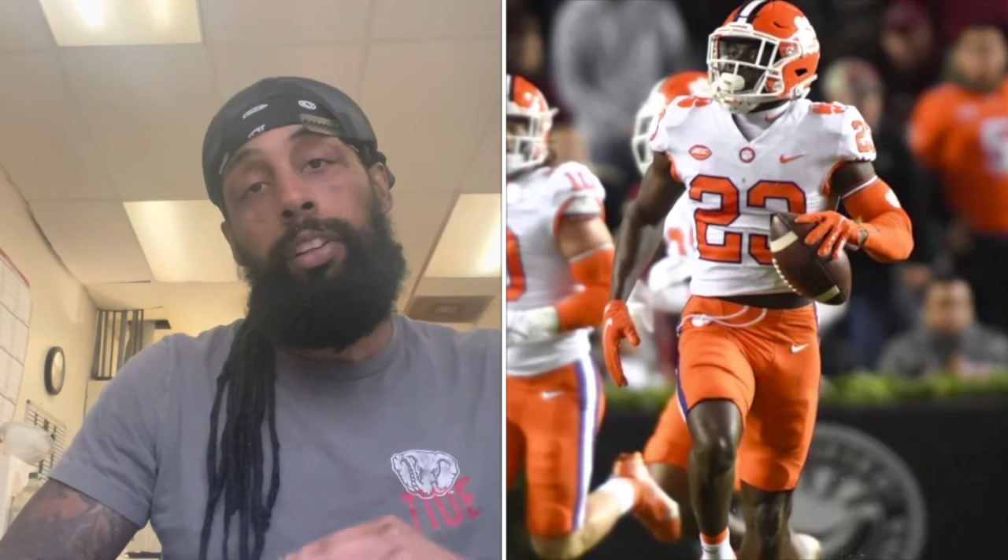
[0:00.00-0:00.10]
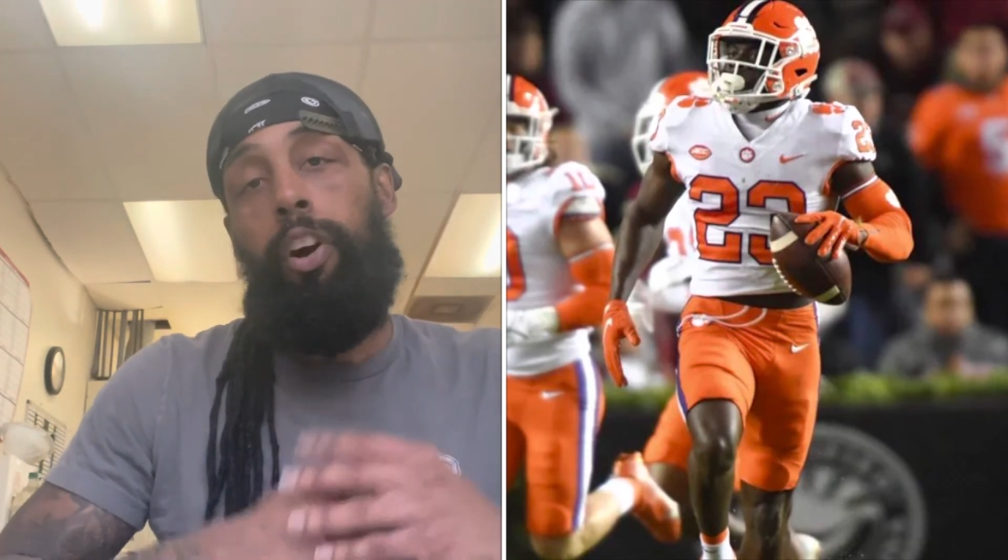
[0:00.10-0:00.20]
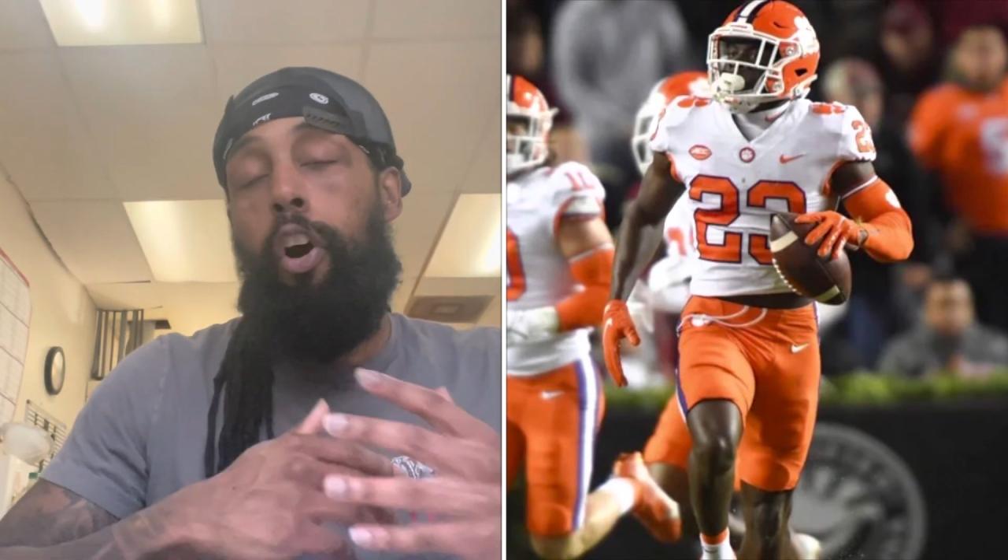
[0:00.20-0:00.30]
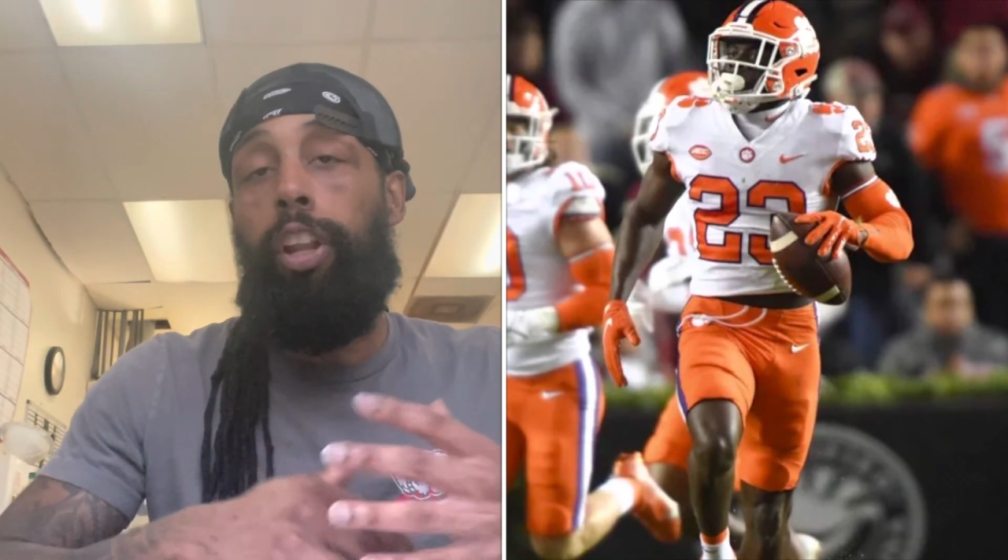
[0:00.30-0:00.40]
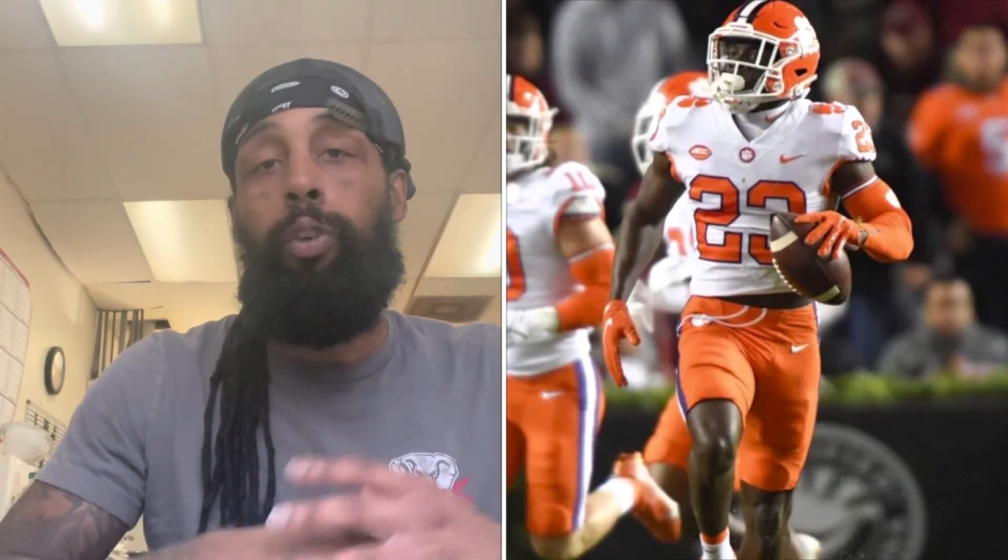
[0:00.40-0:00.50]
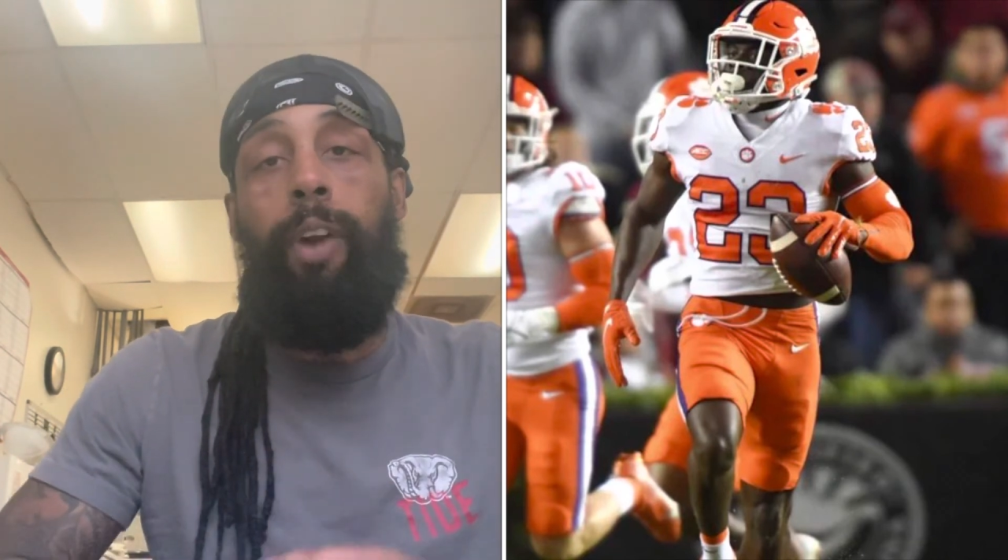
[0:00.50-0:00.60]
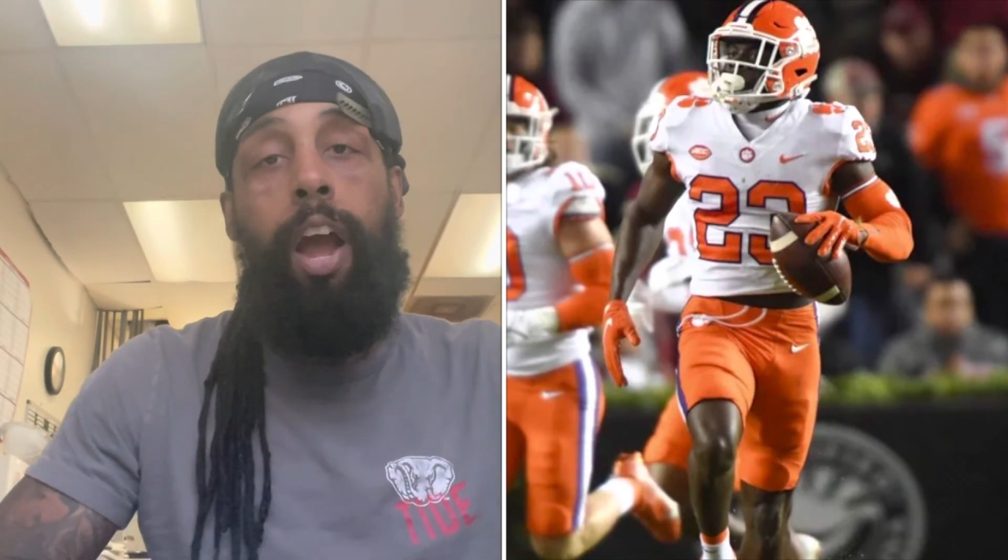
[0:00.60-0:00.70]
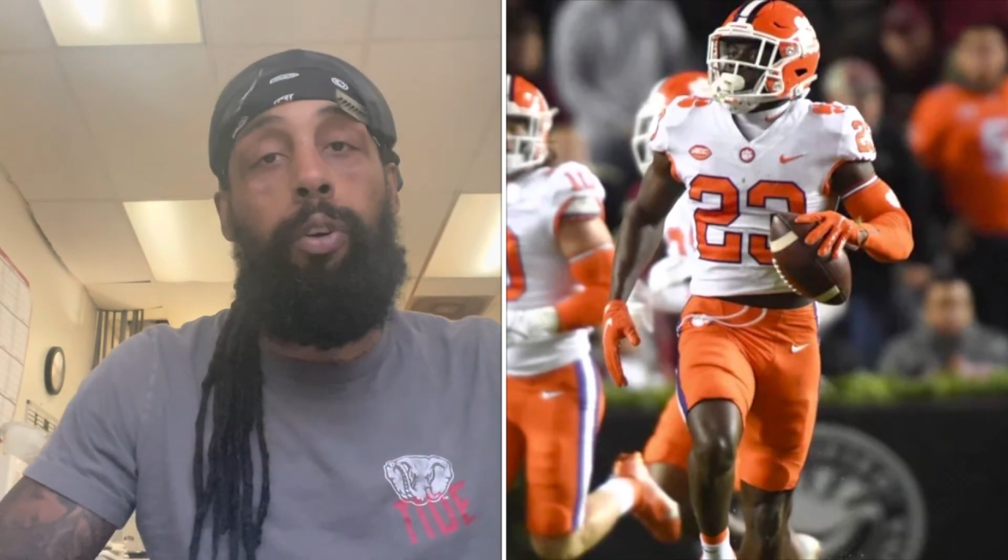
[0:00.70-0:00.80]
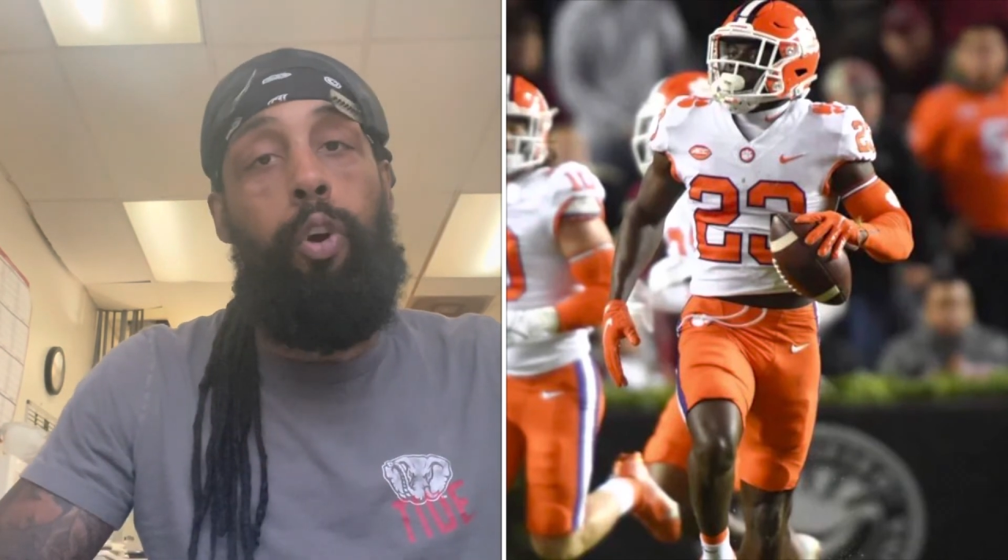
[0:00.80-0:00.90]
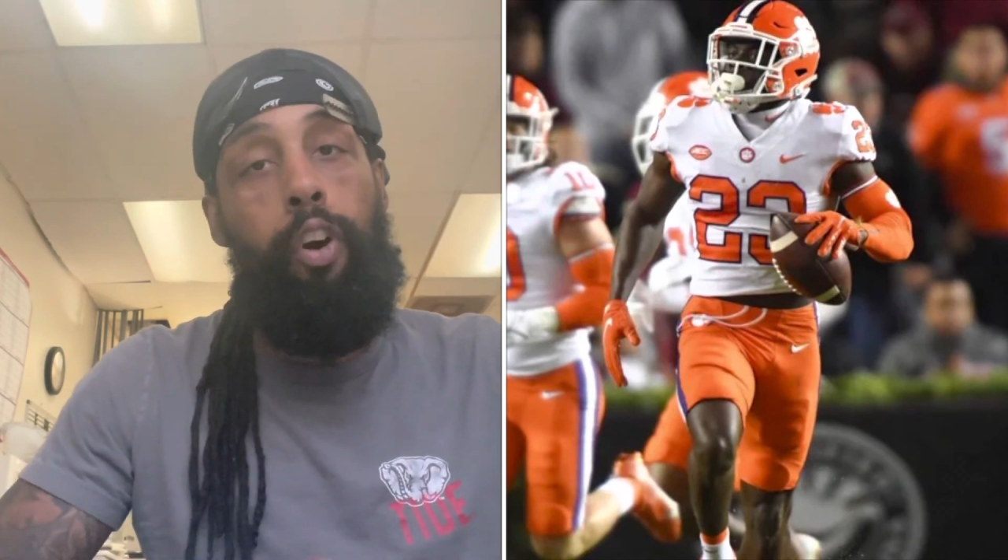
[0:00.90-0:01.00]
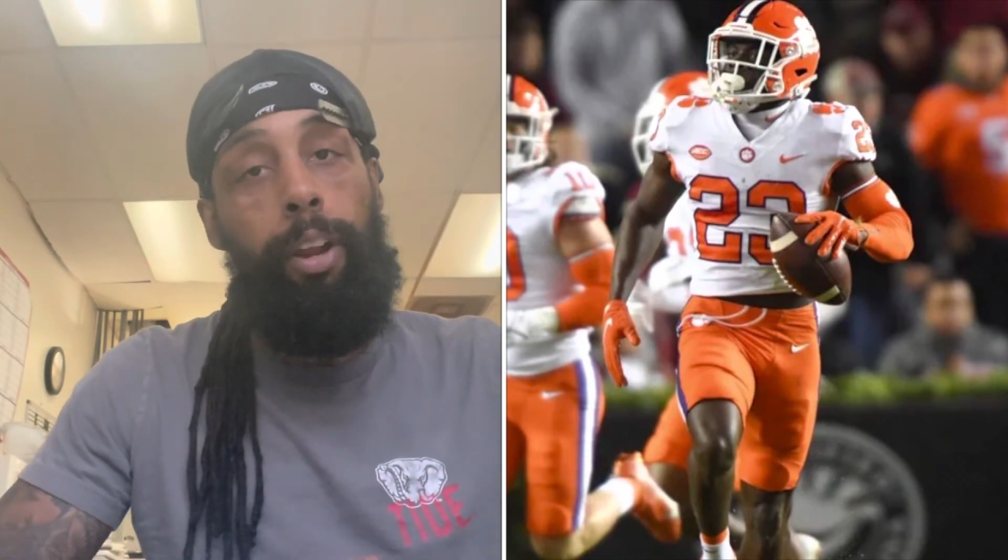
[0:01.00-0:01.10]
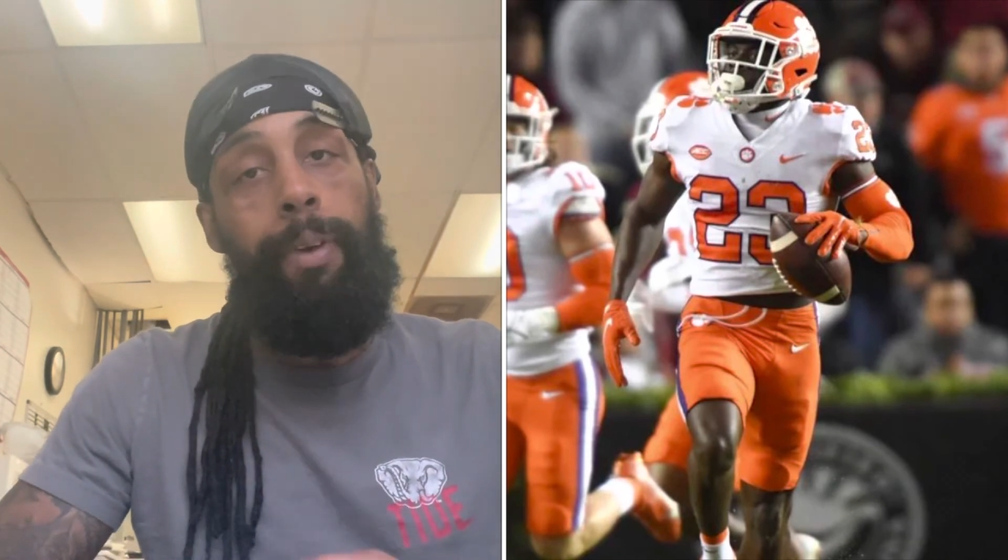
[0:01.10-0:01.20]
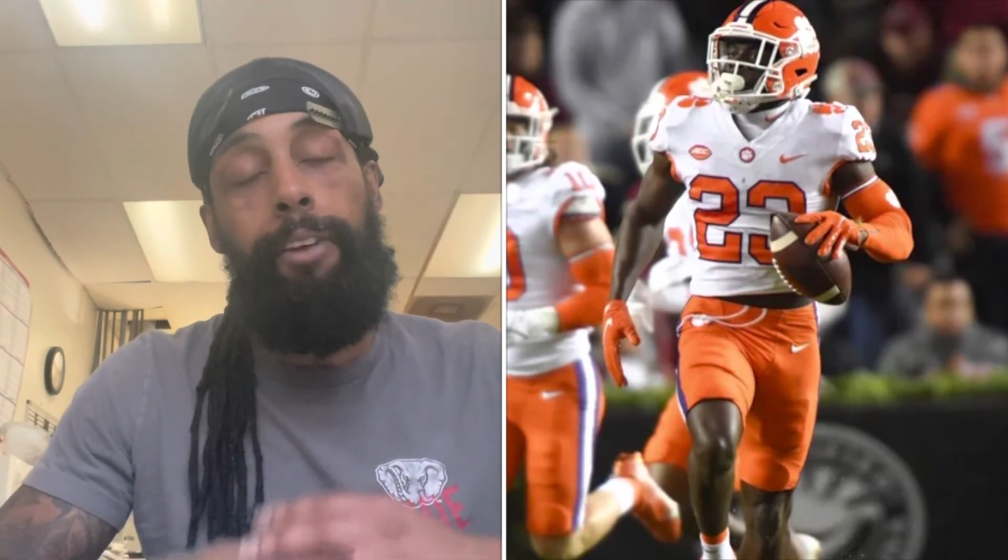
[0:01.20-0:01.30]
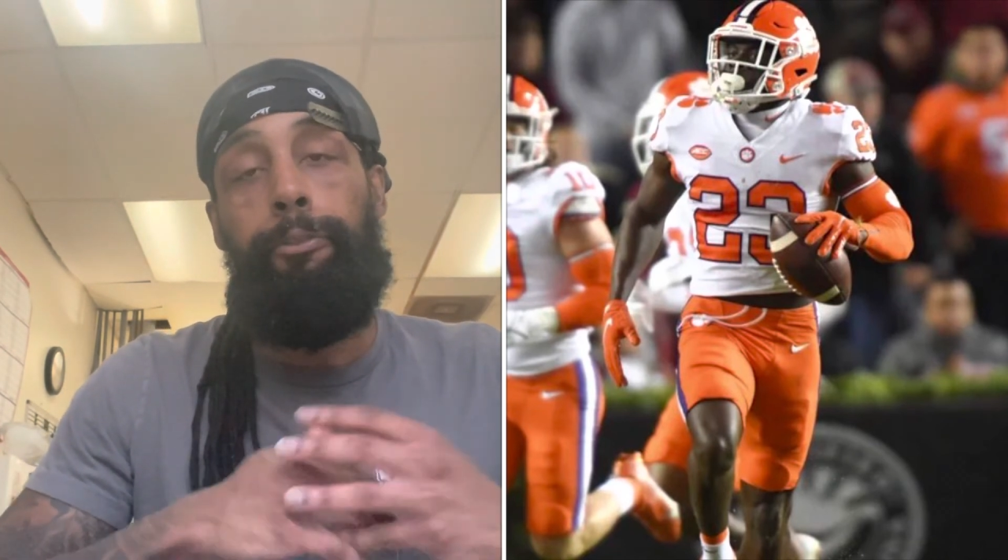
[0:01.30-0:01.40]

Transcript: all-around corner, man,